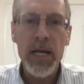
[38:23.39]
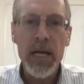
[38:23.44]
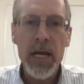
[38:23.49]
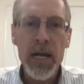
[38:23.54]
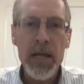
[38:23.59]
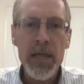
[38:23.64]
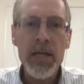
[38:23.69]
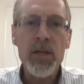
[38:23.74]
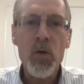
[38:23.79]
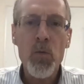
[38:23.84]
And
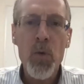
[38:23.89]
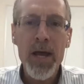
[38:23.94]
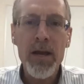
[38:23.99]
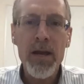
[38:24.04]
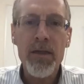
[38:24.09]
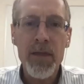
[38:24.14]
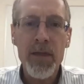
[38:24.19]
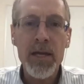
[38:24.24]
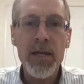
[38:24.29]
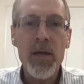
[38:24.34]
I think the way
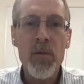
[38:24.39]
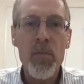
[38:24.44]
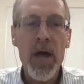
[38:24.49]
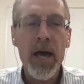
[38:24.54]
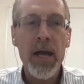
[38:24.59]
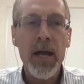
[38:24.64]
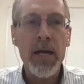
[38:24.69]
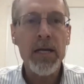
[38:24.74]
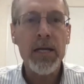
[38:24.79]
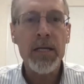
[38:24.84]
to think
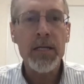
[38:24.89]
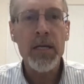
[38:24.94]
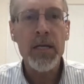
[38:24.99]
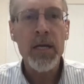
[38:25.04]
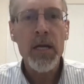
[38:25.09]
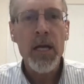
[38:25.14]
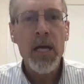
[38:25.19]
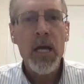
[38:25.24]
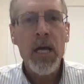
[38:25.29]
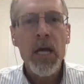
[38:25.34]
about it is,
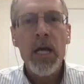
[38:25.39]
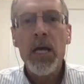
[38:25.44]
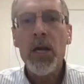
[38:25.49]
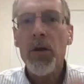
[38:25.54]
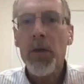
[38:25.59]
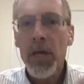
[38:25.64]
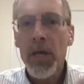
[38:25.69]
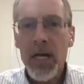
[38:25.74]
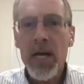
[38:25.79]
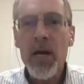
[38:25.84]

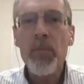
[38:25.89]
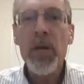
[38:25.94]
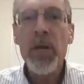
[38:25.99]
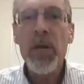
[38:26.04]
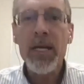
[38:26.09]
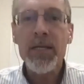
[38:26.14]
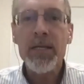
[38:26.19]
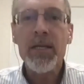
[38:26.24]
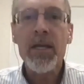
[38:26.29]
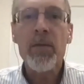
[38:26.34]
the
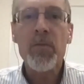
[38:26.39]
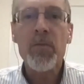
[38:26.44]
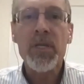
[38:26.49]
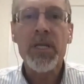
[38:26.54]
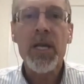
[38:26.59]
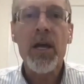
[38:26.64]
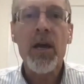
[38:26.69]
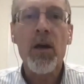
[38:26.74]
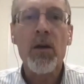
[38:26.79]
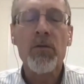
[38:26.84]
companies
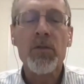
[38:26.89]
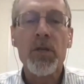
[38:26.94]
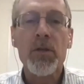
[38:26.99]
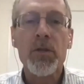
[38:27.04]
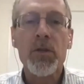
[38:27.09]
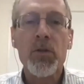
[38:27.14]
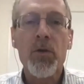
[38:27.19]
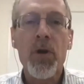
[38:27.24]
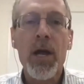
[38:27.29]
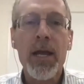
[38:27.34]
themselves
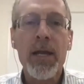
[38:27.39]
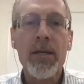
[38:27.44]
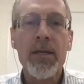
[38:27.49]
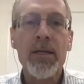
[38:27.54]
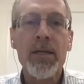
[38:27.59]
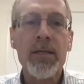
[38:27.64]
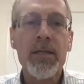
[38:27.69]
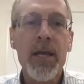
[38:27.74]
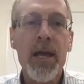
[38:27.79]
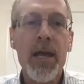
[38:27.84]
are trying
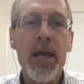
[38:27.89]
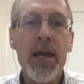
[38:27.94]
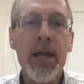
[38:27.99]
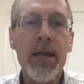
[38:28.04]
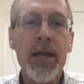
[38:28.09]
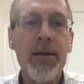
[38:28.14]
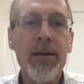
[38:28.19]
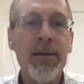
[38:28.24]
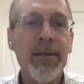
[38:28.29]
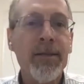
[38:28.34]
to
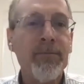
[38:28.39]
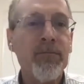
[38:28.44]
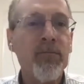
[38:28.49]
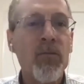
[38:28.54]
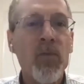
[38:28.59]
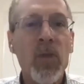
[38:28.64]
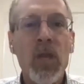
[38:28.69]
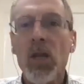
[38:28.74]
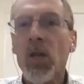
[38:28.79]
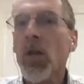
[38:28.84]
say,
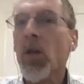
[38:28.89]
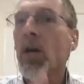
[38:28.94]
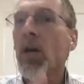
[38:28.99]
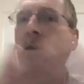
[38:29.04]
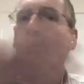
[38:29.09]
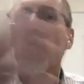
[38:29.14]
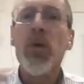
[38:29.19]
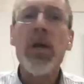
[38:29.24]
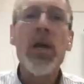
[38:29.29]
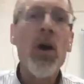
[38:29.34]

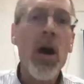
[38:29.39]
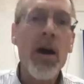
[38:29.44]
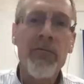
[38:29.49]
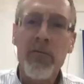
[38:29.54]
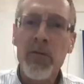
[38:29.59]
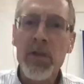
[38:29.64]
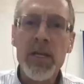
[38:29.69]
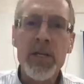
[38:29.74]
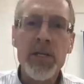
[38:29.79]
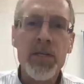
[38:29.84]
look, we
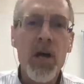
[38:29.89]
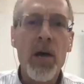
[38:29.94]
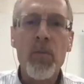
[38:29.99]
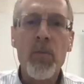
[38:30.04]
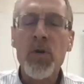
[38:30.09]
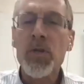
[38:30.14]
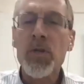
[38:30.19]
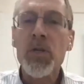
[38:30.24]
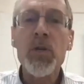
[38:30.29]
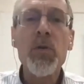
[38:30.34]
offer this
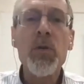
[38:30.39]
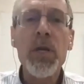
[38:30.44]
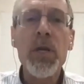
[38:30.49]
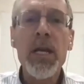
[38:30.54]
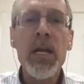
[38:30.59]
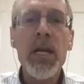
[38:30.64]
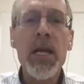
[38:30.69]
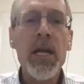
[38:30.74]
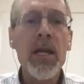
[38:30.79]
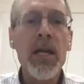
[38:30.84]

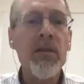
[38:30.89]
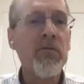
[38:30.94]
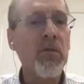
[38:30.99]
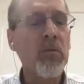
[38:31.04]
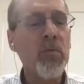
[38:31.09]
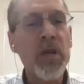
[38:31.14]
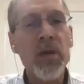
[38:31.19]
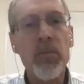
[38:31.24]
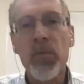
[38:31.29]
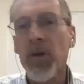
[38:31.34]
opportunity for
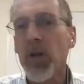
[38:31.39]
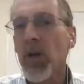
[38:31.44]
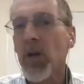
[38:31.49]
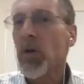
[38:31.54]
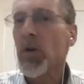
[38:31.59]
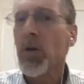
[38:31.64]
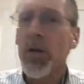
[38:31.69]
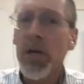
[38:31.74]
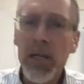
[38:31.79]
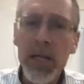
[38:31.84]
people to
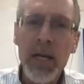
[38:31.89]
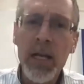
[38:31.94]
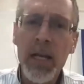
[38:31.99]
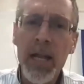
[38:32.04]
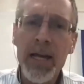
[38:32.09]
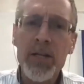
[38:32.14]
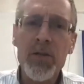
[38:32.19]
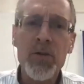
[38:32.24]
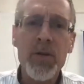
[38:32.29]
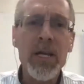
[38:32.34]
earn a little
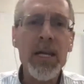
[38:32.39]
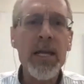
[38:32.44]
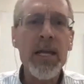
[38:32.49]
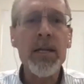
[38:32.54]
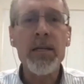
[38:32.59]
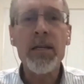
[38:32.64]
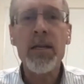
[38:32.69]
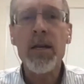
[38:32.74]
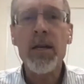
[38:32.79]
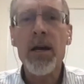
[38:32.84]
extra
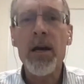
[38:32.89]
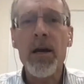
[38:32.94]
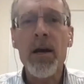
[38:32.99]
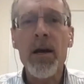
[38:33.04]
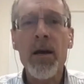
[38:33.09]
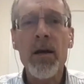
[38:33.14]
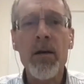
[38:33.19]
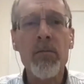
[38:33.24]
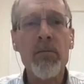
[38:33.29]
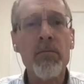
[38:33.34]

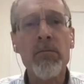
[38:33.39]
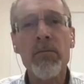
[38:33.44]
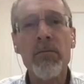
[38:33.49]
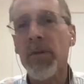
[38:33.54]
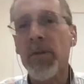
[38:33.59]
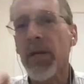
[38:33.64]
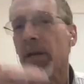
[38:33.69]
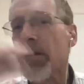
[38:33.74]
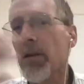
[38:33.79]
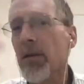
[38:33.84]
income,
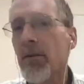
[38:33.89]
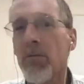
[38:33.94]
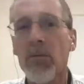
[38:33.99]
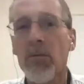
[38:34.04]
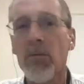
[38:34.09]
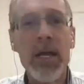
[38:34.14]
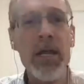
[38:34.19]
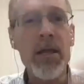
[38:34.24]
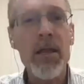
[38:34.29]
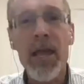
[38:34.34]

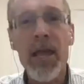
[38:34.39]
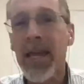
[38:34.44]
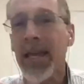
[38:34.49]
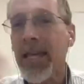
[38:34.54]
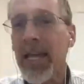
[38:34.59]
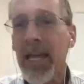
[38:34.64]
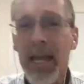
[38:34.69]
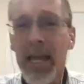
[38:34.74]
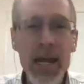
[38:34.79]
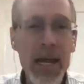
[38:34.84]
when they
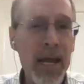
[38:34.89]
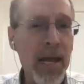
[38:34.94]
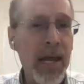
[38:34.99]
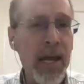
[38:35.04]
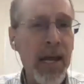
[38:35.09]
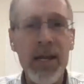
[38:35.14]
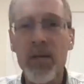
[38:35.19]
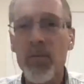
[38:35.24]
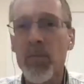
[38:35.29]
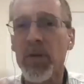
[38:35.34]

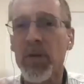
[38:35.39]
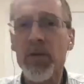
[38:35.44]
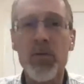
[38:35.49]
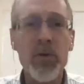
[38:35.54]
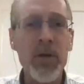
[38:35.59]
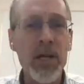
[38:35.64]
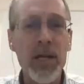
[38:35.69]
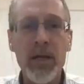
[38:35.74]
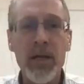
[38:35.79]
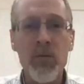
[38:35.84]
can, in
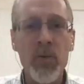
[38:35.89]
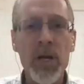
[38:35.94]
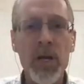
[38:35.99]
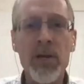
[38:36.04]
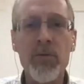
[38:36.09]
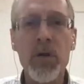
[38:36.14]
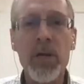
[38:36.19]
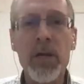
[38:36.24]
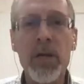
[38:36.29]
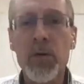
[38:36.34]
between
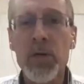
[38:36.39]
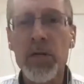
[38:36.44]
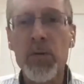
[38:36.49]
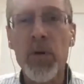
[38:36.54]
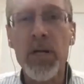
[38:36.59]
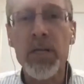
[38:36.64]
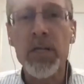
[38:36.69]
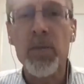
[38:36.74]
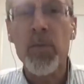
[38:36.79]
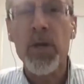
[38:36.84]
whatever other
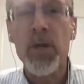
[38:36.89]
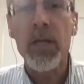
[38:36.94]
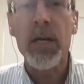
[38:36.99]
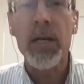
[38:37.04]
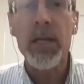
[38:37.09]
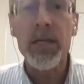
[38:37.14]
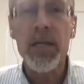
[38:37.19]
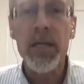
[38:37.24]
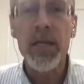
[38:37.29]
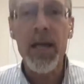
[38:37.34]

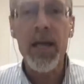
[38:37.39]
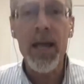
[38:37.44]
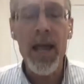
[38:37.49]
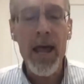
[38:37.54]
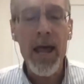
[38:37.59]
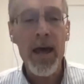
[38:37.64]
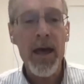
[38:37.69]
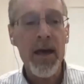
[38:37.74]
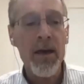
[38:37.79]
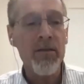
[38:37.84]
responsibilities that they
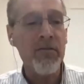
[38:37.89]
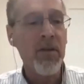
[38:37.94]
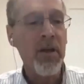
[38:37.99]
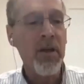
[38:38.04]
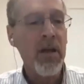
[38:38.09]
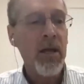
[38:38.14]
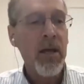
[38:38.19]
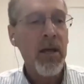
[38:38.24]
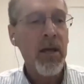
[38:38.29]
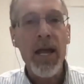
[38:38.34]
have.
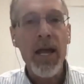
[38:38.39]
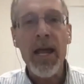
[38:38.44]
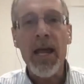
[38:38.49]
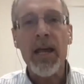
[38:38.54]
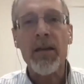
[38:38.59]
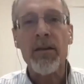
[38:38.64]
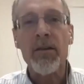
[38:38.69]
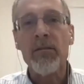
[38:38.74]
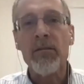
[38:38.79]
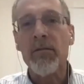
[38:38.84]

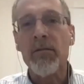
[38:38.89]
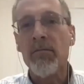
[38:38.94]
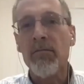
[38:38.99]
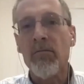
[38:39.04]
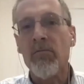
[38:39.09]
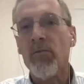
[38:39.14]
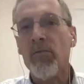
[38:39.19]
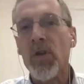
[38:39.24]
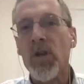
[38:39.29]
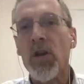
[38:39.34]
And,
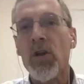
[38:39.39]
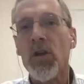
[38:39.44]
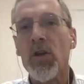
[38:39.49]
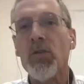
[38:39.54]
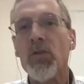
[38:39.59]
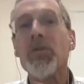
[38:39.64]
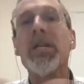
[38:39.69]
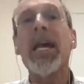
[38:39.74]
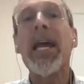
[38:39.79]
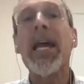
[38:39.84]

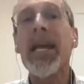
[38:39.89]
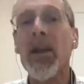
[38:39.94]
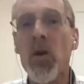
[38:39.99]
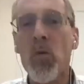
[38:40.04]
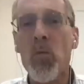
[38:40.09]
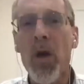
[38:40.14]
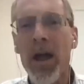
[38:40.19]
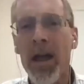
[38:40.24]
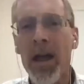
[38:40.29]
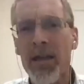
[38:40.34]
you take
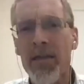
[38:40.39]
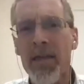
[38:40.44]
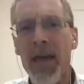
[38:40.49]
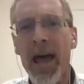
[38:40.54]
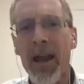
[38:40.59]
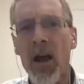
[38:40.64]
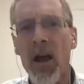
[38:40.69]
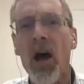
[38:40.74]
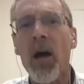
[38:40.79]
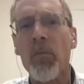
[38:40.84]
away
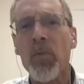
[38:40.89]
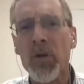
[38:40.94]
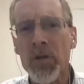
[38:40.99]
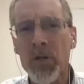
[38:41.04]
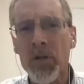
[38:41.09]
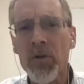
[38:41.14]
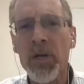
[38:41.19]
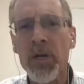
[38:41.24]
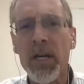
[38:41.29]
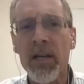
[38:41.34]
that
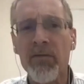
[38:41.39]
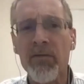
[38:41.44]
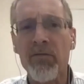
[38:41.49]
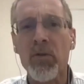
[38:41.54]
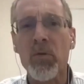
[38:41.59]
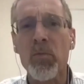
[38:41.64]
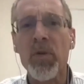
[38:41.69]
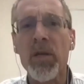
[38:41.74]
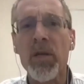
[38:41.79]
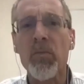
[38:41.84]
opportunity
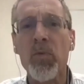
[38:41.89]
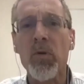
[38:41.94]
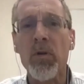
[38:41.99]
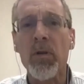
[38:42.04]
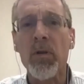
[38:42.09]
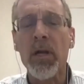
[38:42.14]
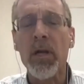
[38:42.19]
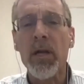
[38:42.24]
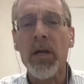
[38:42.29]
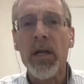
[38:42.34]
for
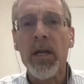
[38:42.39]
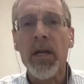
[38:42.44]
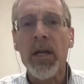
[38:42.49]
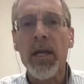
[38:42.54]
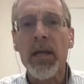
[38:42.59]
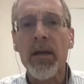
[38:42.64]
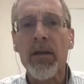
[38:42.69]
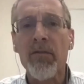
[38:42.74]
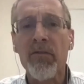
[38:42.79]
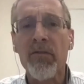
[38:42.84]
people
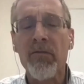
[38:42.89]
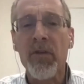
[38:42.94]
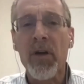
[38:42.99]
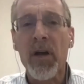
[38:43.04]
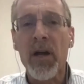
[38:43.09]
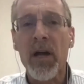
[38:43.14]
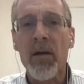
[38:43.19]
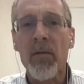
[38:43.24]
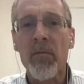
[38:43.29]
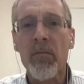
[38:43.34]
if,
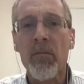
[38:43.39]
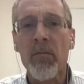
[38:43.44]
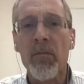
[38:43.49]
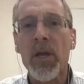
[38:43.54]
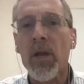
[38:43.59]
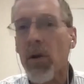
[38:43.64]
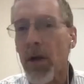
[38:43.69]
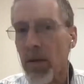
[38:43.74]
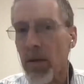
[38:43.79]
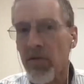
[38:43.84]

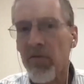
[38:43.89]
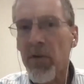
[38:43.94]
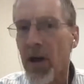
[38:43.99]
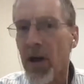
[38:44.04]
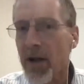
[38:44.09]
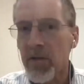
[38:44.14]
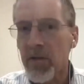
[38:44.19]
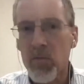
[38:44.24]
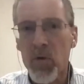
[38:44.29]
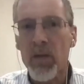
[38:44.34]
AB
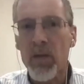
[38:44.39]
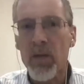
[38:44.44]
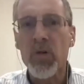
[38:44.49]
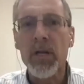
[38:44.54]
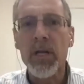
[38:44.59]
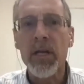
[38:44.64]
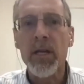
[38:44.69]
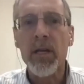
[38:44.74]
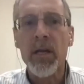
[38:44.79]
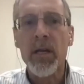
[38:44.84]
5 is
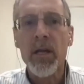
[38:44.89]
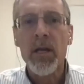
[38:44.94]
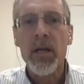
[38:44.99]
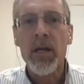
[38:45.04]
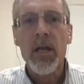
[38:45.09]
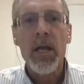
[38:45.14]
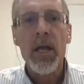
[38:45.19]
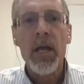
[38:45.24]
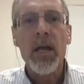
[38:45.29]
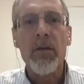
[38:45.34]
properly
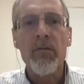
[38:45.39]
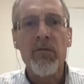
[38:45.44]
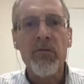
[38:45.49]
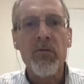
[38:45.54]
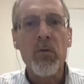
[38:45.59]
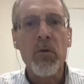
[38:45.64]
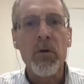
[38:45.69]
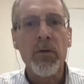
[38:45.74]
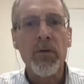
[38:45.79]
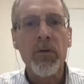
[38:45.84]

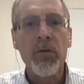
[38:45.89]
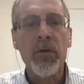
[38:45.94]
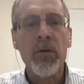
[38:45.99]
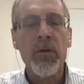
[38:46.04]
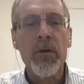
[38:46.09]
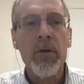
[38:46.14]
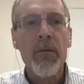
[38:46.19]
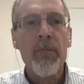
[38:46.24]
enforced.